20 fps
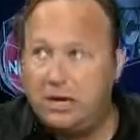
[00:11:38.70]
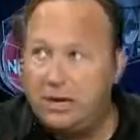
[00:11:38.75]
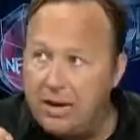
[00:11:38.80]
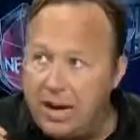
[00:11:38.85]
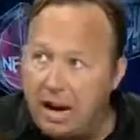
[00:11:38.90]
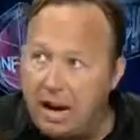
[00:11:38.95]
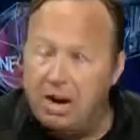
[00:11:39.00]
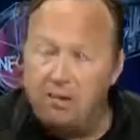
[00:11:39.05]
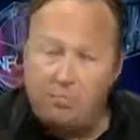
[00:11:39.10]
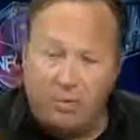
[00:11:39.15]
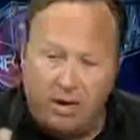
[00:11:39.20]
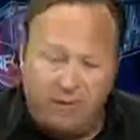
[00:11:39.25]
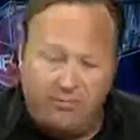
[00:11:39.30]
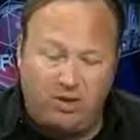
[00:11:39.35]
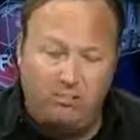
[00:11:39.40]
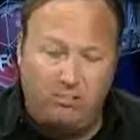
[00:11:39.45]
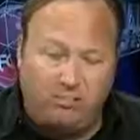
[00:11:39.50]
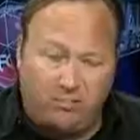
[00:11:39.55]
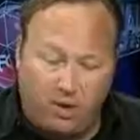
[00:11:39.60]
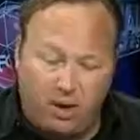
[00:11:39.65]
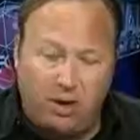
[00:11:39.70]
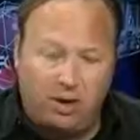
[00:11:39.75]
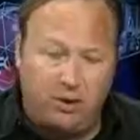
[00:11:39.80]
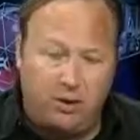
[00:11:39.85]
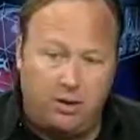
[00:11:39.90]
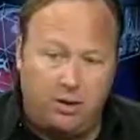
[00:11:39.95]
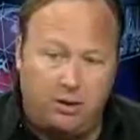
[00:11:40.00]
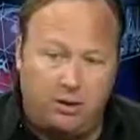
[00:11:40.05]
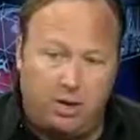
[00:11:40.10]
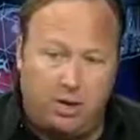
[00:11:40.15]
And now I briefly, before I go
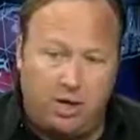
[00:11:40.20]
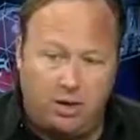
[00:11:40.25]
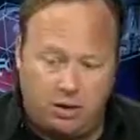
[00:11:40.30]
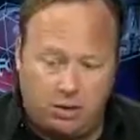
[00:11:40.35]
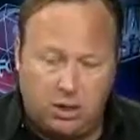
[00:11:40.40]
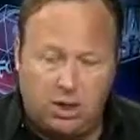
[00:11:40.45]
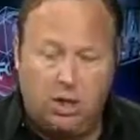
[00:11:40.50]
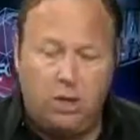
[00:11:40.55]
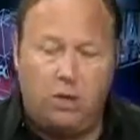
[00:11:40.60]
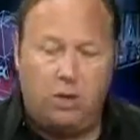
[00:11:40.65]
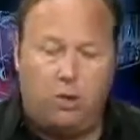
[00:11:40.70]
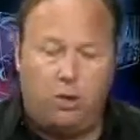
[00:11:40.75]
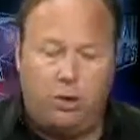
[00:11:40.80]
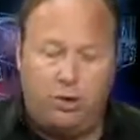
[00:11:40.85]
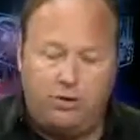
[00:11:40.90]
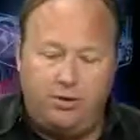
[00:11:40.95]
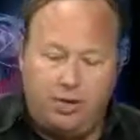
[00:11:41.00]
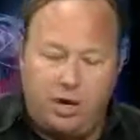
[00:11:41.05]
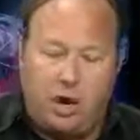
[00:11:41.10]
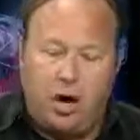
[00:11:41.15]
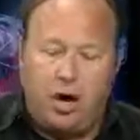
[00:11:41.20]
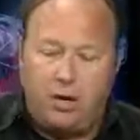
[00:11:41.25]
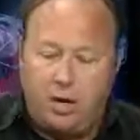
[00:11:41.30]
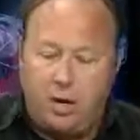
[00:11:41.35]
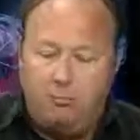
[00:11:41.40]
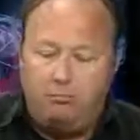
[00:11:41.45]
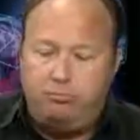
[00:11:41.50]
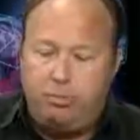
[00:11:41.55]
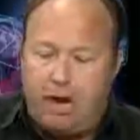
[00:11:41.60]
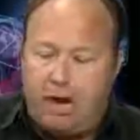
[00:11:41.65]
to your calls, want to
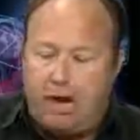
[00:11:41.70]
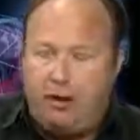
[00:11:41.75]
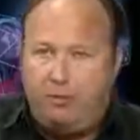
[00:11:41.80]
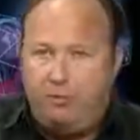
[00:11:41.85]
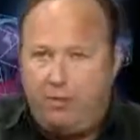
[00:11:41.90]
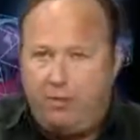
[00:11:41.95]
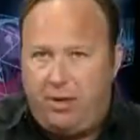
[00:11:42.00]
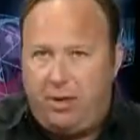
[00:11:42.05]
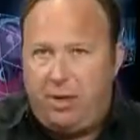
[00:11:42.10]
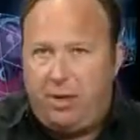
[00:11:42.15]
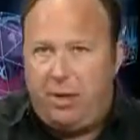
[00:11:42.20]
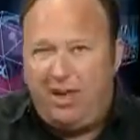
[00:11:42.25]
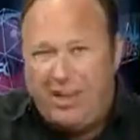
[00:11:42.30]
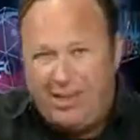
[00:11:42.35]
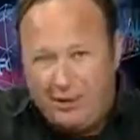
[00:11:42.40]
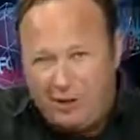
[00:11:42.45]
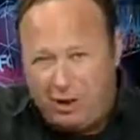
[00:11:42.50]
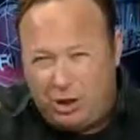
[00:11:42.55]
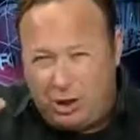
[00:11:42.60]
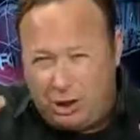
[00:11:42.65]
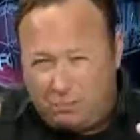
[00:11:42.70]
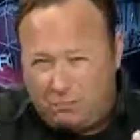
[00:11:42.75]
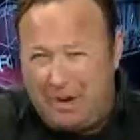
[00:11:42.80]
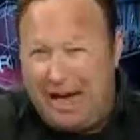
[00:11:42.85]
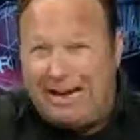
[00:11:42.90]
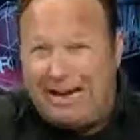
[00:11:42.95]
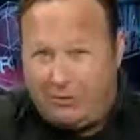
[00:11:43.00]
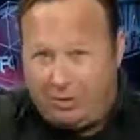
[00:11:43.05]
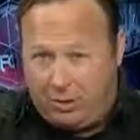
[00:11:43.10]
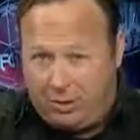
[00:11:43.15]
talk about the
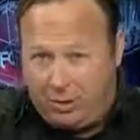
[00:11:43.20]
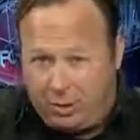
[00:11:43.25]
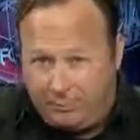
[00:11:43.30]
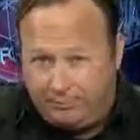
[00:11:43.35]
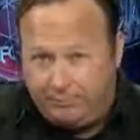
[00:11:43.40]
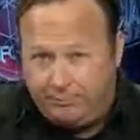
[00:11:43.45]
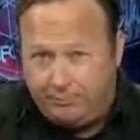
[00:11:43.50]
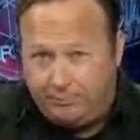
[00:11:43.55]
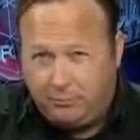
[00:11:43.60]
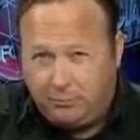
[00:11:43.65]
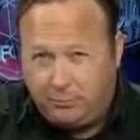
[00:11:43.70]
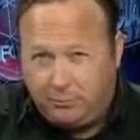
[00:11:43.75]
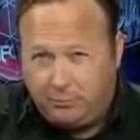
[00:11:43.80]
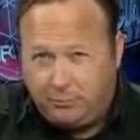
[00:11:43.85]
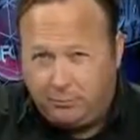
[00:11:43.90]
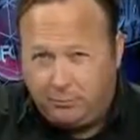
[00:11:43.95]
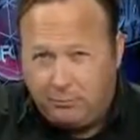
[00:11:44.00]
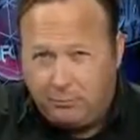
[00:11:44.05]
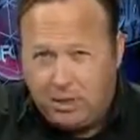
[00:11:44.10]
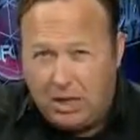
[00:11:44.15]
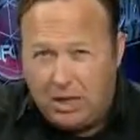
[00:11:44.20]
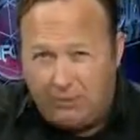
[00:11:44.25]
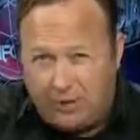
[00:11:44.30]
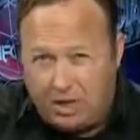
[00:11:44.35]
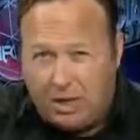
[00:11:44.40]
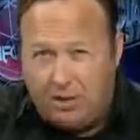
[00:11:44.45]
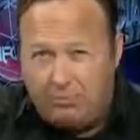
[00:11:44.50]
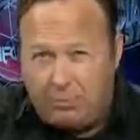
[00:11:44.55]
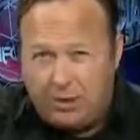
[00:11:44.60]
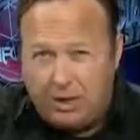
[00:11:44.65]
spectacle of
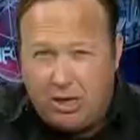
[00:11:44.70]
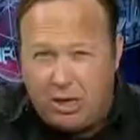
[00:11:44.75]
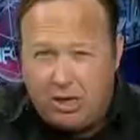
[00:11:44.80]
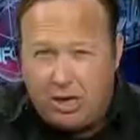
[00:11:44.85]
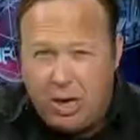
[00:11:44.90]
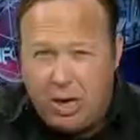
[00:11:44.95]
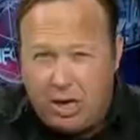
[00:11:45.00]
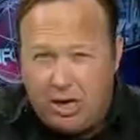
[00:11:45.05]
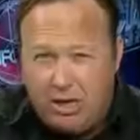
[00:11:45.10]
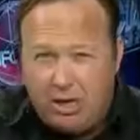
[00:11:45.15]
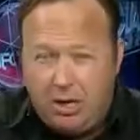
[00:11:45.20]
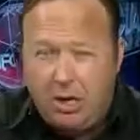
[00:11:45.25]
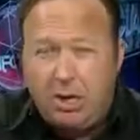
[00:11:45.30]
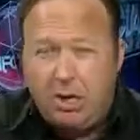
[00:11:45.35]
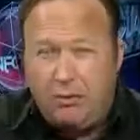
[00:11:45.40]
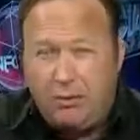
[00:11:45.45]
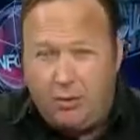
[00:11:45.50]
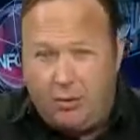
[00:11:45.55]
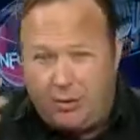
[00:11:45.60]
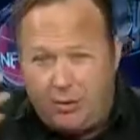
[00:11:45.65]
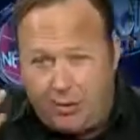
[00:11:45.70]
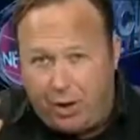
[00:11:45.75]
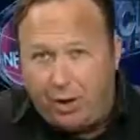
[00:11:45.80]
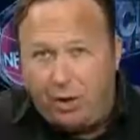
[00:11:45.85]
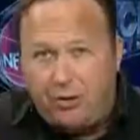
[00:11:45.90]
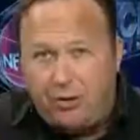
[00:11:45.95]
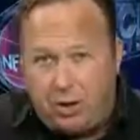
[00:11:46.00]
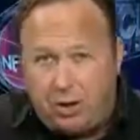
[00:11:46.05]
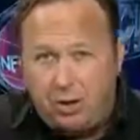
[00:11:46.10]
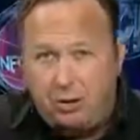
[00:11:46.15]
Kim Jong-un, the
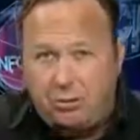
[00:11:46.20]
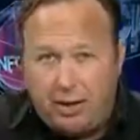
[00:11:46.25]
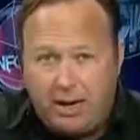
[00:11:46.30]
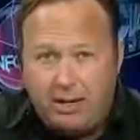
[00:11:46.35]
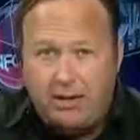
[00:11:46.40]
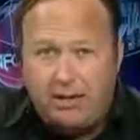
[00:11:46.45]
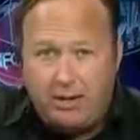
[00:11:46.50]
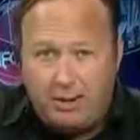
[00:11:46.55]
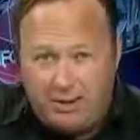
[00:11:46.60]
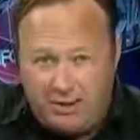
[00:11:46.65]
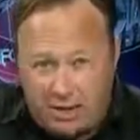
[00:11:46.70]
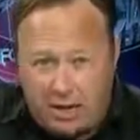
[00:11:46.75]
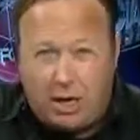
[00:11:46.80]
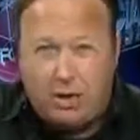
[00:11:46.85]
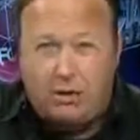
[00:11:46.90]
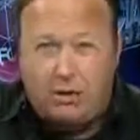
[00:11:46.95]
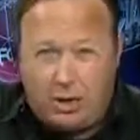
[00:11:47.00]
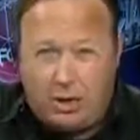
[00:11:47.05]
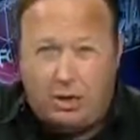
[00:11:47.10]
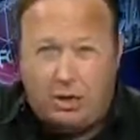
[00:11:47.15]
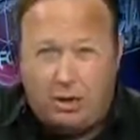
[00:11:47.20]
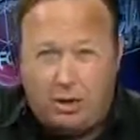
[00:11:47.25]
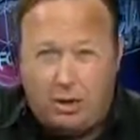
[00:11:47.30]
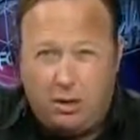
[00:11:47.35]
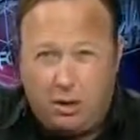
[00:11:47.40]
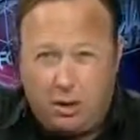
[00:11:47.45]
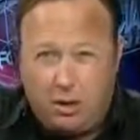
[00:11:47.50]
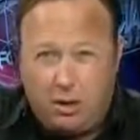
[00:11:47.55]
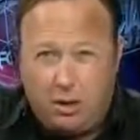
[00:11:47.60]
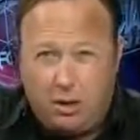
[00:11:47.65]
third-generation
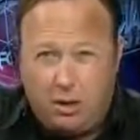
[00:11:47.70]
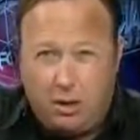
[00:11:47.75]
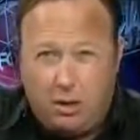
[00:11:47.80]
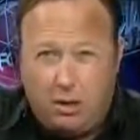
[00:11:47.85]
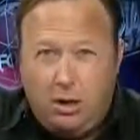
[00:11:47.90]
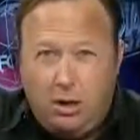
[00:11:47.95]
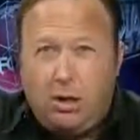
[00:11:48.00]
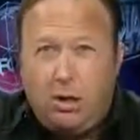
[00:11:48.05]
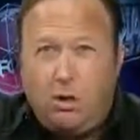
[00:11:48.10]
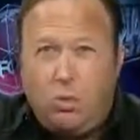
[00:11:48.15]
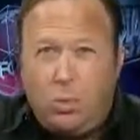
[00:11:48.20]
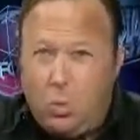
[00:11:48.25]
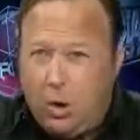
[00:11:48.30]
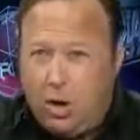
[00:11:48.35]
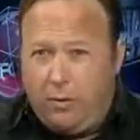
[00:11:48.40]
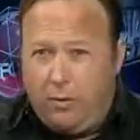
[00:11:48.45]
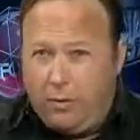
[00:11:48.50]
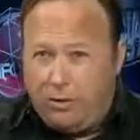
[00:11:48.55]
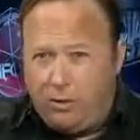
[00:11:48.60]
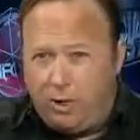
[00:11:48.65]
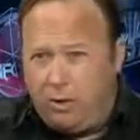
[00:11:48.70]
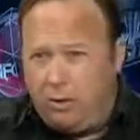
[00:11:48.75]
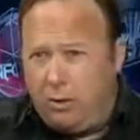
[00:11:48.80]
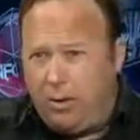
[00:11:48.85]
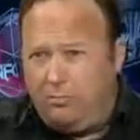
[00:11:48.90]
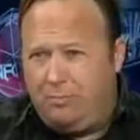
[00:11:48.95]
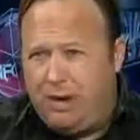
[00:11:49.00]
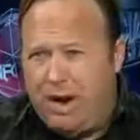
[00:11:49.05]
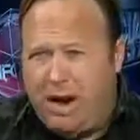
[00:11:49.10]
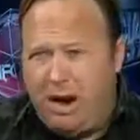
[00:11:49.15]
dictator, where there's
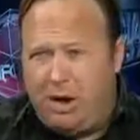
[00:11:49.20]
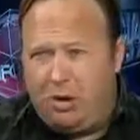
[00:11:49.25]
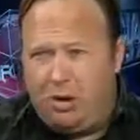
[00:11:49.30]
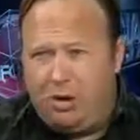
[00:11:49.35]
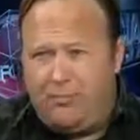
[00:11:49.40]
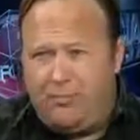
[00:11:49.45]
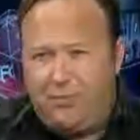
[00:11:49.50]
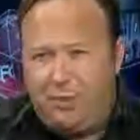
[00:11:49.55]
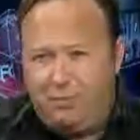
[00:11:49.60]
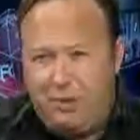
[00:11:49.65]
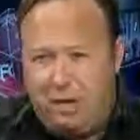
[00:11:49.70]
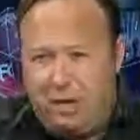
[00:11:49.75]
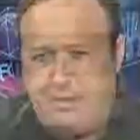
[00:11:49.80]
only power in a few